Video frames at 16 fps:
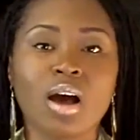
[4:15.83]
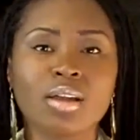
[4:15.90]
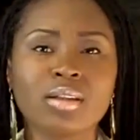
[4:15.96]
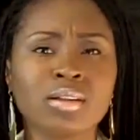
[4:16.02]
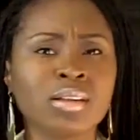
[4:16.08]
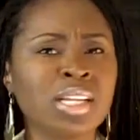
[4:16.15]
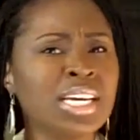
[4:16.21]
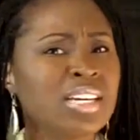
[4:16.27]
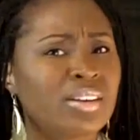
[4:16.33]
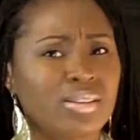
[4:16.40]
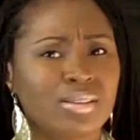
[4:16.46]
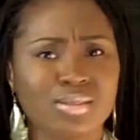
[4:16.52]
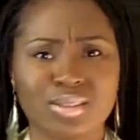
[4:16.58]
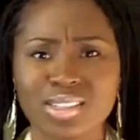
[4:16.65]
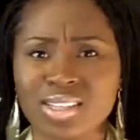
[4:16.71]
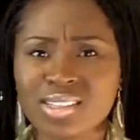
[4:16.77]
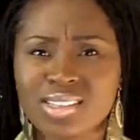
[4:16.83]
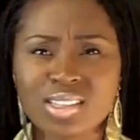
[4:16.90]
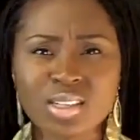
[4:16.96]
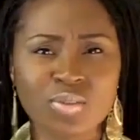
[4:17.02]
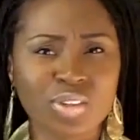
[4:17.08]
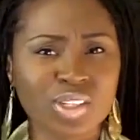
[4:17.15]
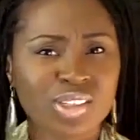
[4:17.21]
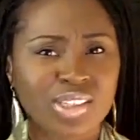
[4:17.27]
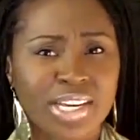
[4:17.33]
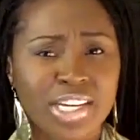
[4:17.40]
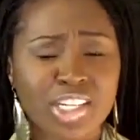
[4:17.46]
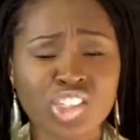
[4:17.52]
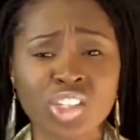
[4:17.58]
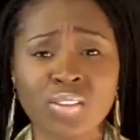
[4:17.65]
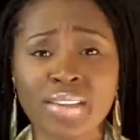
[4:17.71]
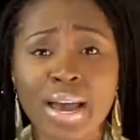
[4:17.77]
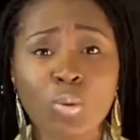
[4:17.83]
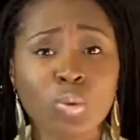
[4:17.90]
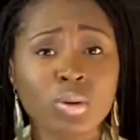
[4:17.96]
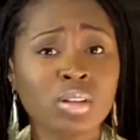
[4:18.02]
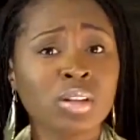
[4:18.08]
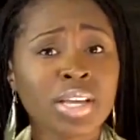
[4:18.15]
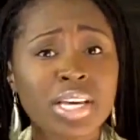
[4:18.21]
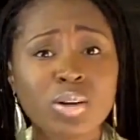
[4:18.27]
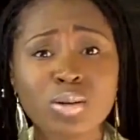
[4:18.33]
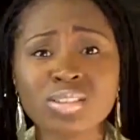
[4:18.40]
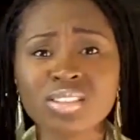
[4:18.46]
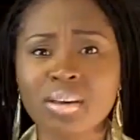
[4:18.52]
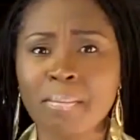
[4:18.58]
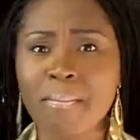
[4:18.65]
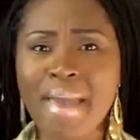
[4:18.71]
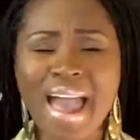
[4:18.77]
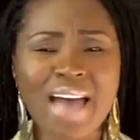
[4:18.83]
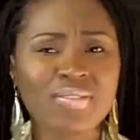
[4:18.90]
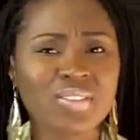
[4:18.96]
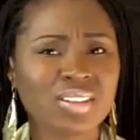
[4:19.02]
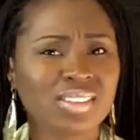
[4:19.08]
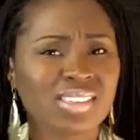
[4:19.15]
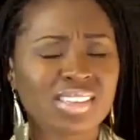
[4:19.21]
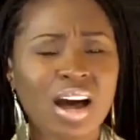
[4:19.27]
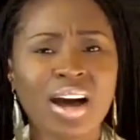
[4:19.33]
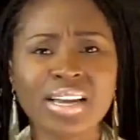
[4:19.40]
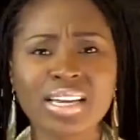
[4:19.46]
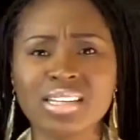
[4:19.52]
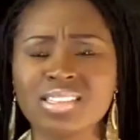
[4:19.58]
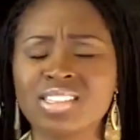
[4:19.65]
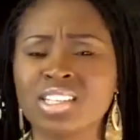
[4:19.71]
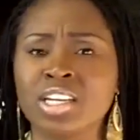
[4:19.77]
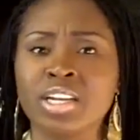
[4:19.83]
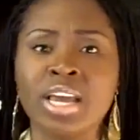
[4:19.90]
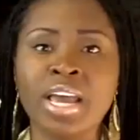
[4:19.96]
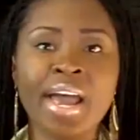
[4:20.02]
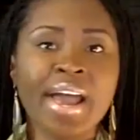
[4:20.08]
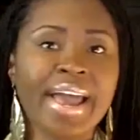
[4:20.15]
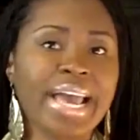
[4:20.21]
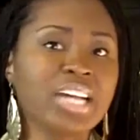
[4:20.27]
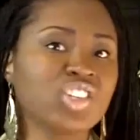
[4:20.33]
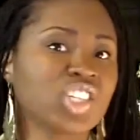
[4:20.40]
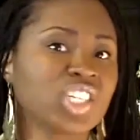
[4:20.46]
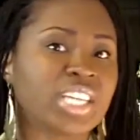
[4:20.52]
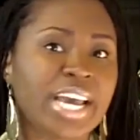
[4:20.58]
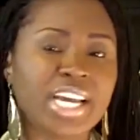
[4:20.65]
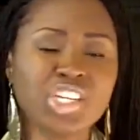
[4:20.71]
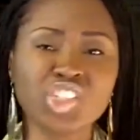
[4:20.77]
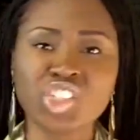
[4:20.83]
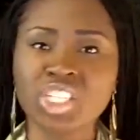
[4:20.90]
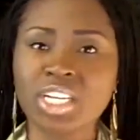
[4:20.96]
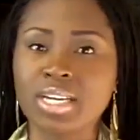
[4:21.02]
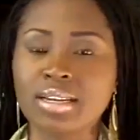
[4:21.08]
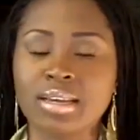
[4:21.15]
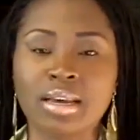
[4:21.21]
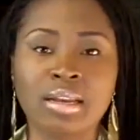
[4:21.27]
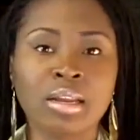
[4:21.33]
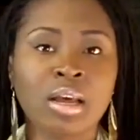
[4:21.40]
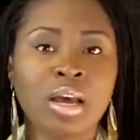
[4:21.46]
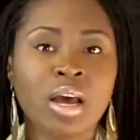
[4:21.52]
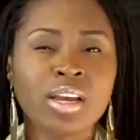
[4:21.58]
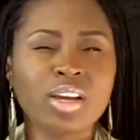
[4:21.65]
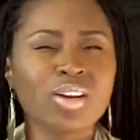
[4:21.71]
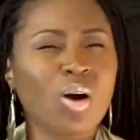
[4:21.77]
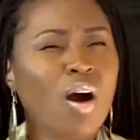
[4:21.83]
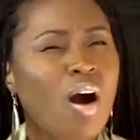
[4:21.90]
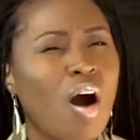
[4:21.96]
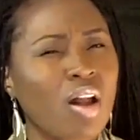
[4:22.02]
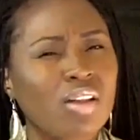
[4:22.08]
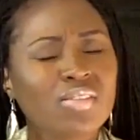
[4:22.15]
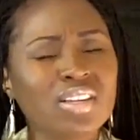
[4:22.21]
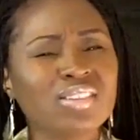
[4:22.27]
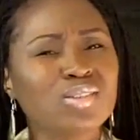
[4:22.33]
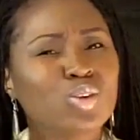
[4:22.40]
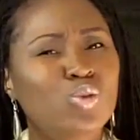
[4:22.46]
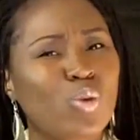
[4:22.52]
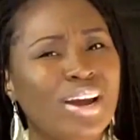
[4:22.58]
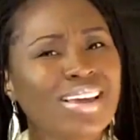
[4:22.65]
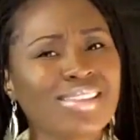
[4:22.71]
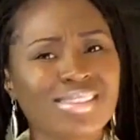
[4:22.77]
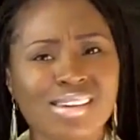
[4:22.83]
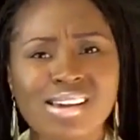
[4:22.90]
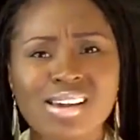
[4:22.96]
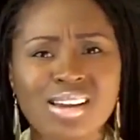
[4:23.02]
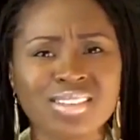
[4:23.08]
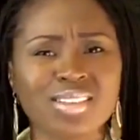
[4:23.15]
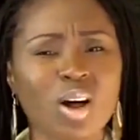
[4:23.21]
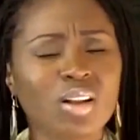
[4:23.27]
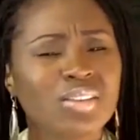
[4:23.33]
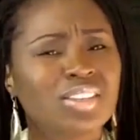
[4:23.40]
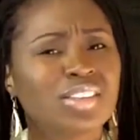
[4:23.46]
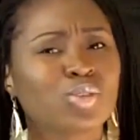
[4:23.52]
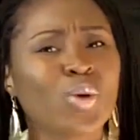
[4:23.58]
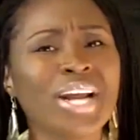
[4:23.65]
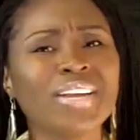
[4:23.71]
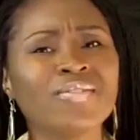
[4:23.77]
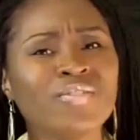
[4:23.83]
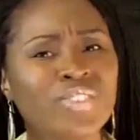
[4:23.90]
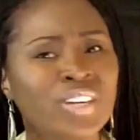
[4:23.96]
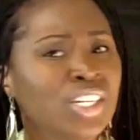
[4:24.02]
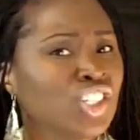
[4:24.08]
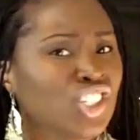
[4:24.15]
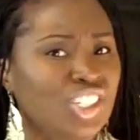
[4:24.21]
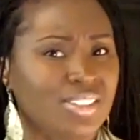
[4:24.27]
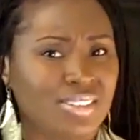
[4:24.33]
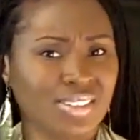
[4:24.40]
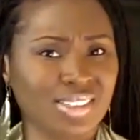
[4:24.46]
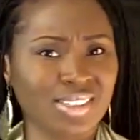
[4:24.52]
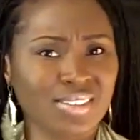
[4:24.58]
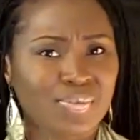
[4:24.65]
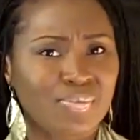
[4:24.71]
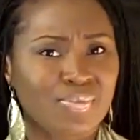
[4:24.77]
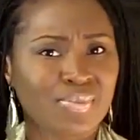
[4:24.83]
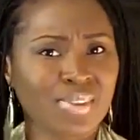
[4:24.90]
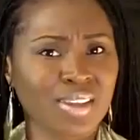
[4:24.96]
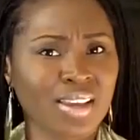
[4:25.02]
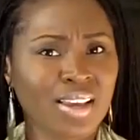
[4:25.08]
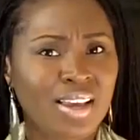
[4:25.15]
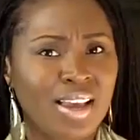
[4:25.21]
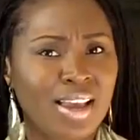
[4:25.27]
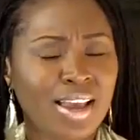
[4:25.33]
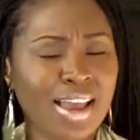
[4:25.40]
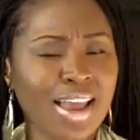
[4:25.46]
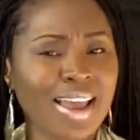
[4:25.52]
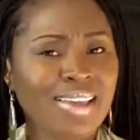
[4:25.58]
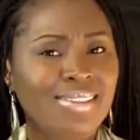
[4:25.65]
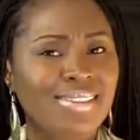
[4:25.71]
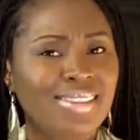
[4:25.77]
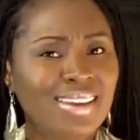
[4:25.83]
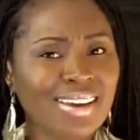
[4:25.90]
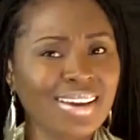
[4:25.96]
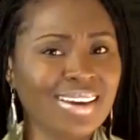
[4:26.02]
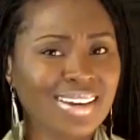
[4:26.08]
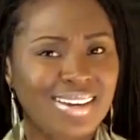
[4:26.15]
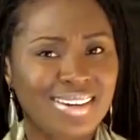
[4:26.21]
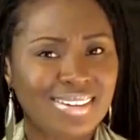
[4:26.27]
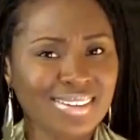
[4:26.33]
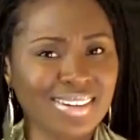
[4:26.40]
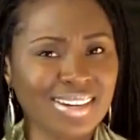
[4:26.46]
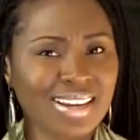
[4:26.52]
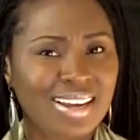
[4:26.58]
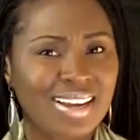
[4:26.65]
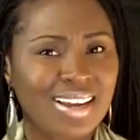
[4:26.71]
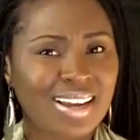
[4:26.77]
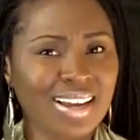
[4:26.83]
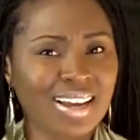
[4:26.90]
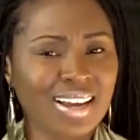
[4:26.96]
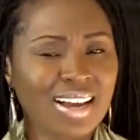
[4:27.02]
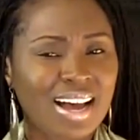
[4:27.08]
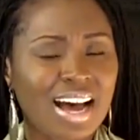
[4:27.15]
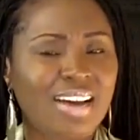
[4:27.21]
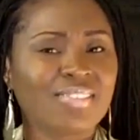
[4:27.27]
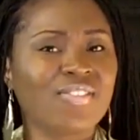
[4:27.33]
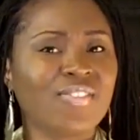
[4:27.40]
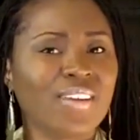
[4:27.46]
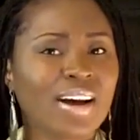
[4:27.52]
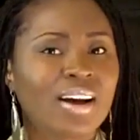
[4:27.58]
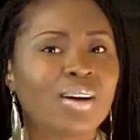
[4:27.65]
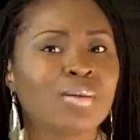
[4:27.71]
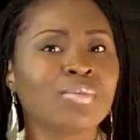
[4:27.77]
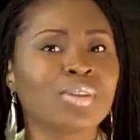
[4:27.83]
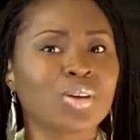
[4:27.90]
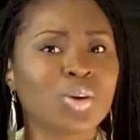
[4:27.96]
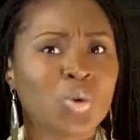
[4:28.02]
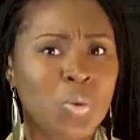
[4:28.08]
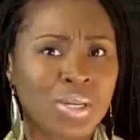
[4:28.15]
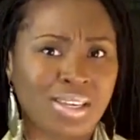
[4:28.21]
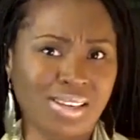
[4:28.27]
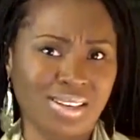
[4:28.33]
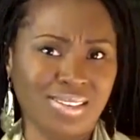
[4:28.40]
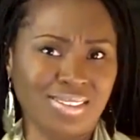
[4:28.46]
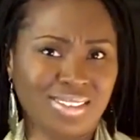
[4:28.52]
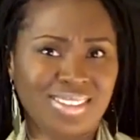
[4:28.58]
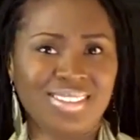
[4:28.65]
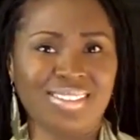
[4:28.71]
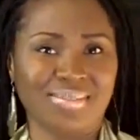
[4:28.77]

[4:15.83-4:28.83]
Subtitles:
leaders in civilization, that were leaders in math and science and education and, you know, all of these great things, all these great inventions. And then I found the queens.